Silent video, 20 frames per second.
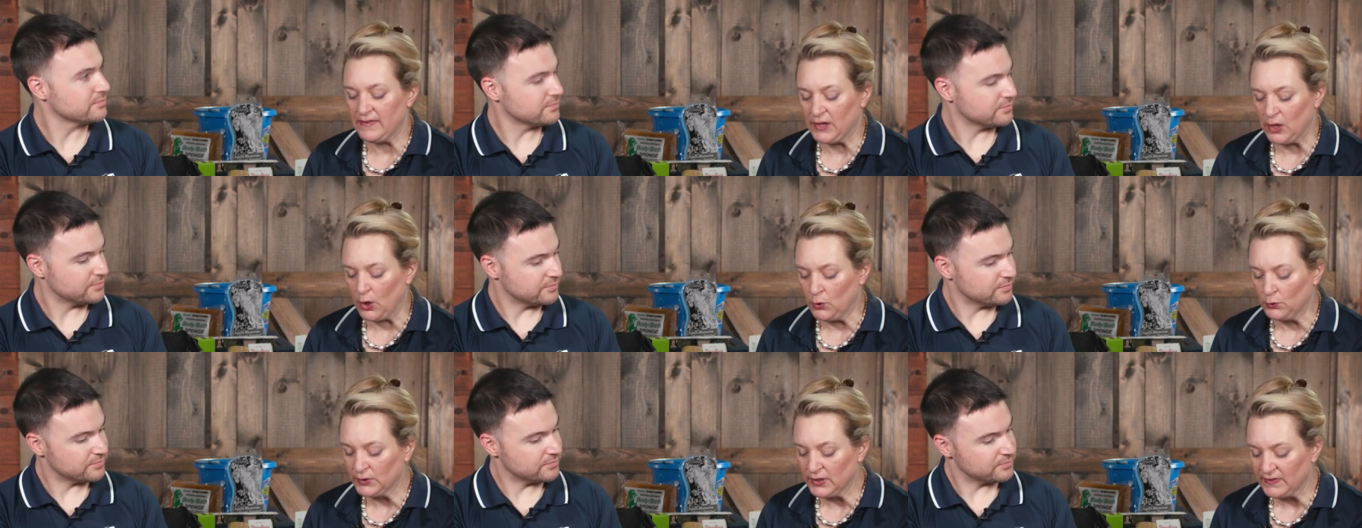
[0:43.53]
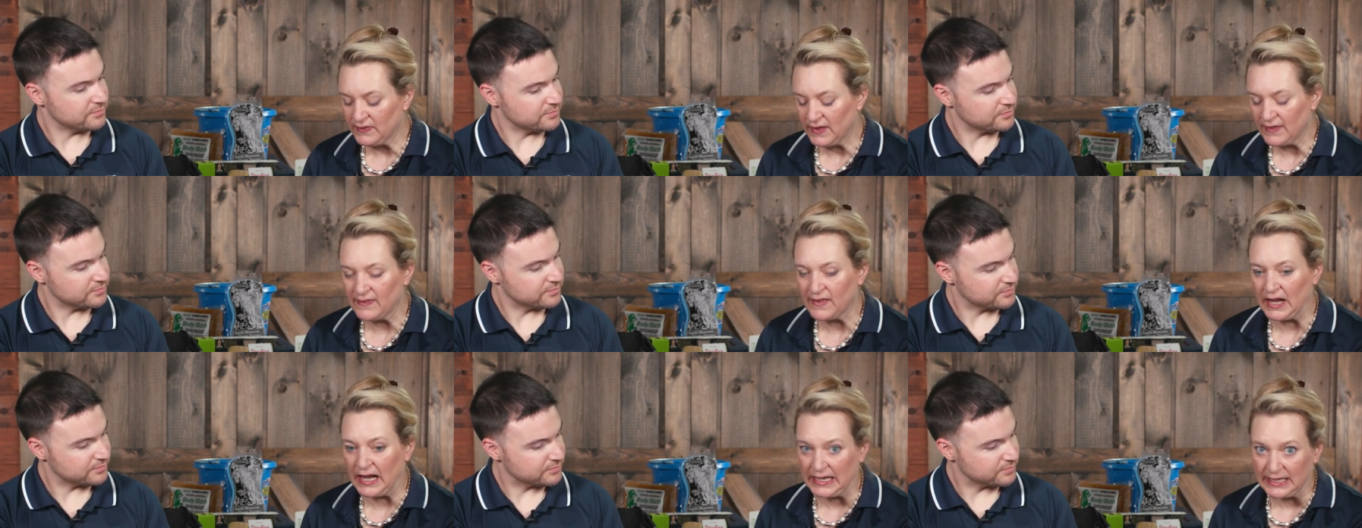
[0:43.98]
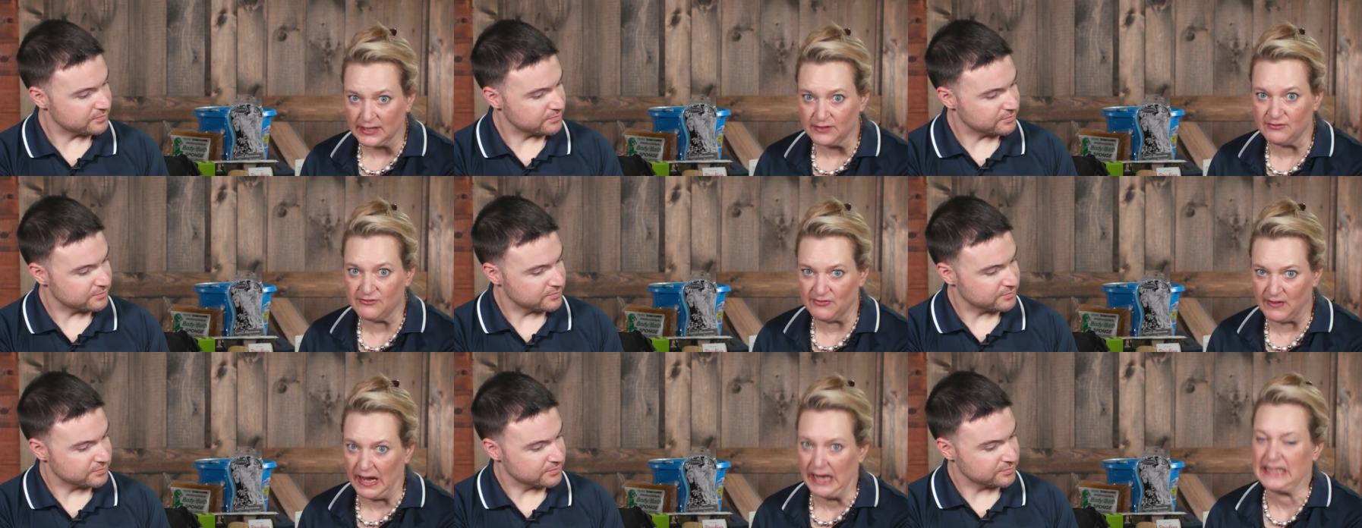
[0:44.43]
Speaker 1: The only thing that I
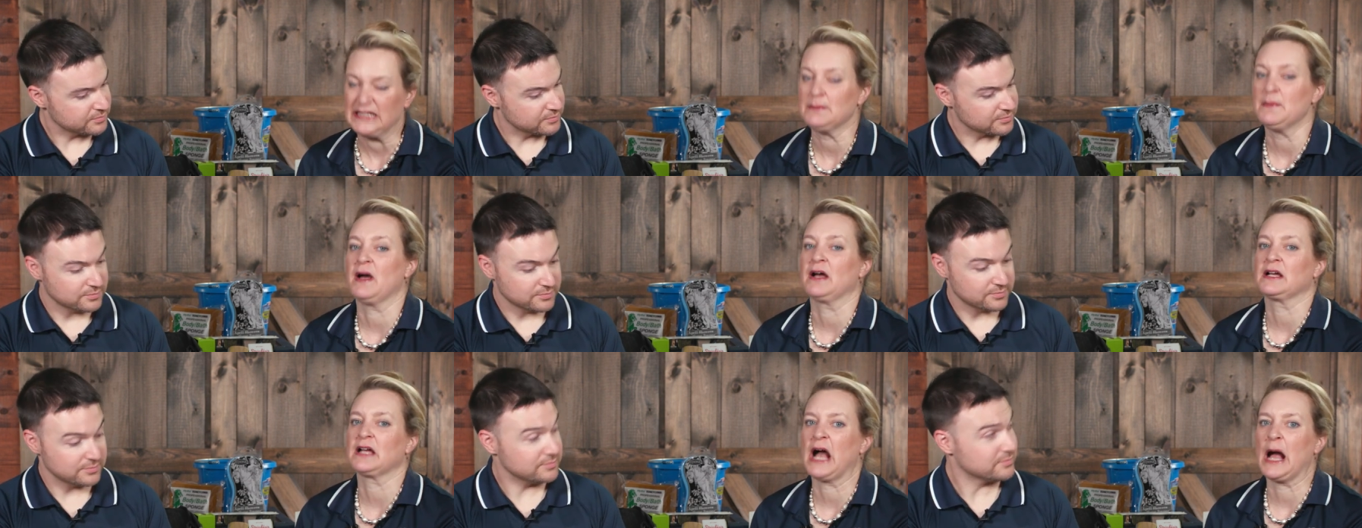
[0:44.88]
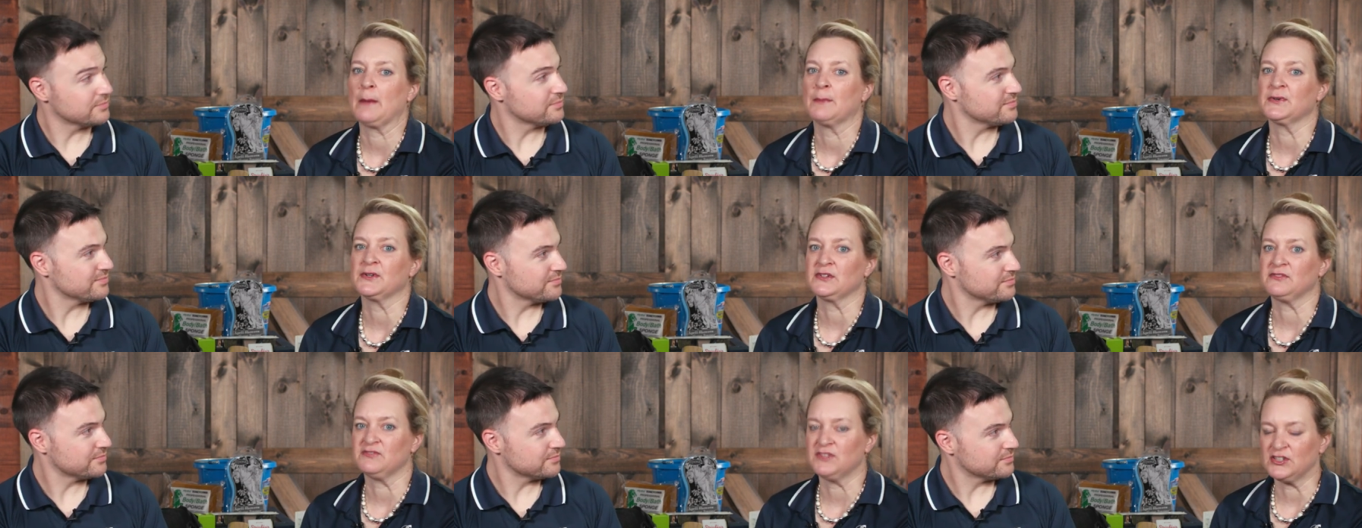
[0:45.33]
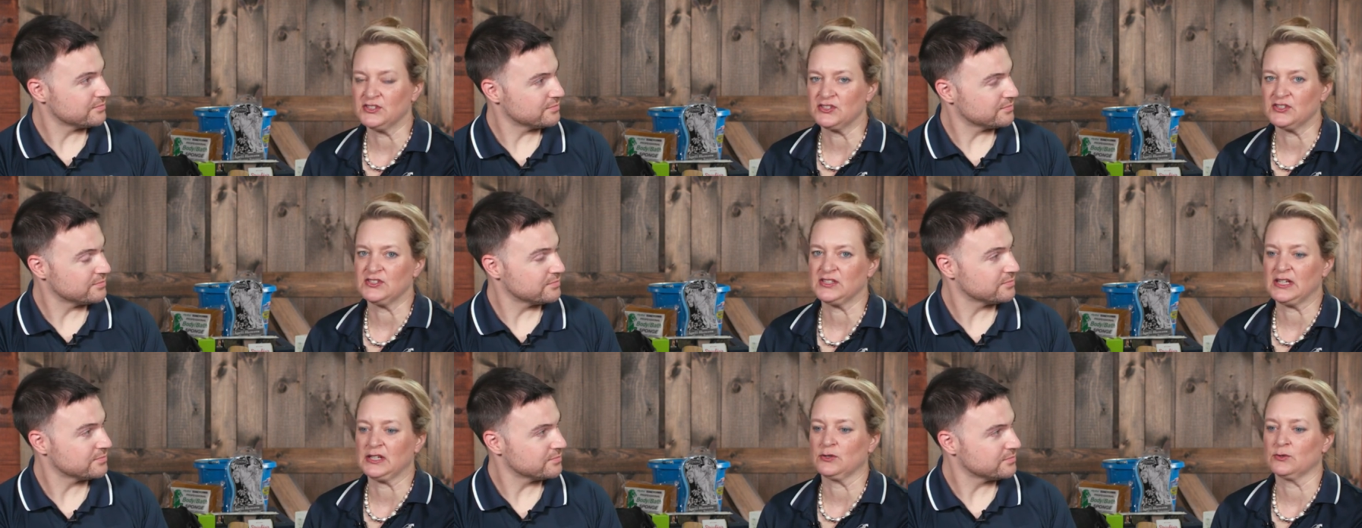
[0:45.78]
could find about copper
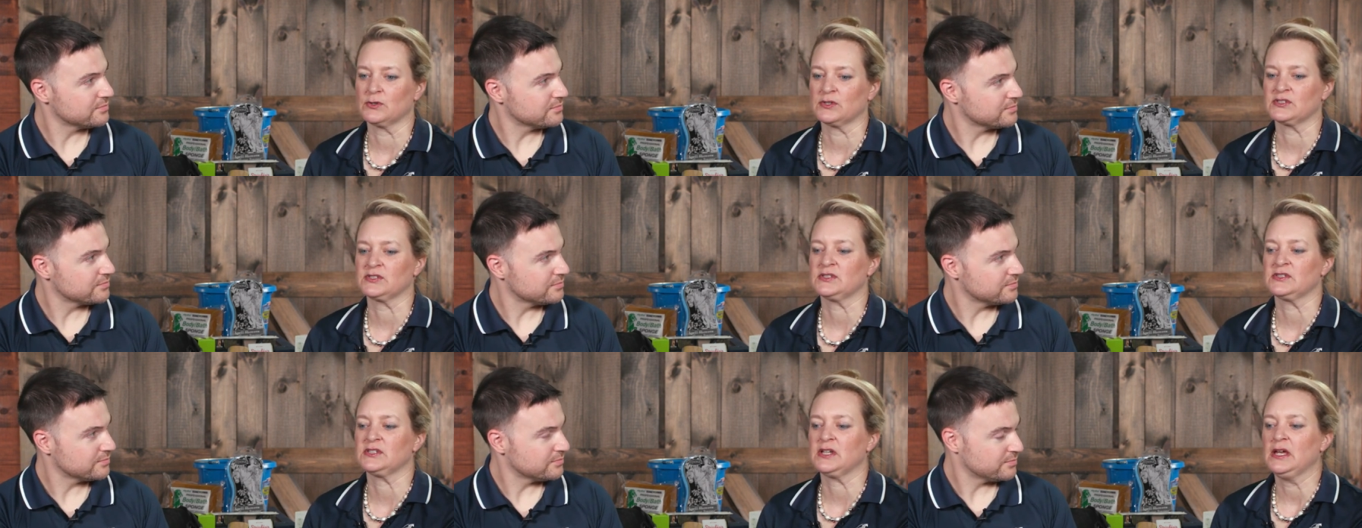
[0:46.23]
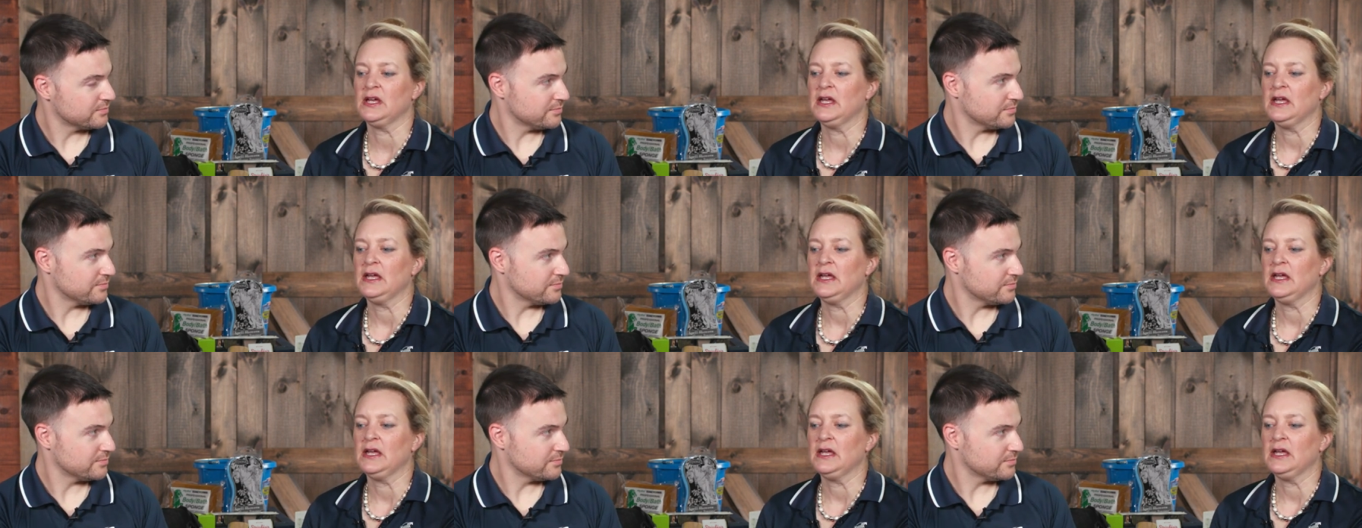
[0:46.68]
deficiency in horses,